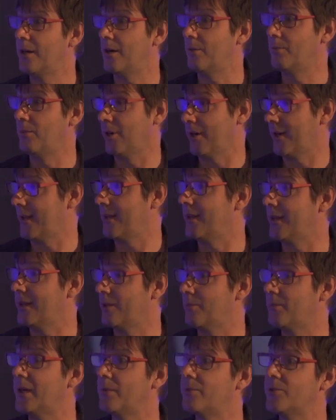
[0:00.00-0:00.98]
marketing
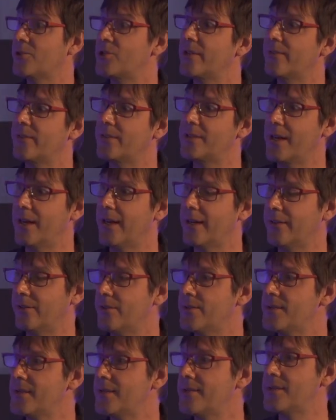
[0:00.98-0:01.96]
and publishing the titles,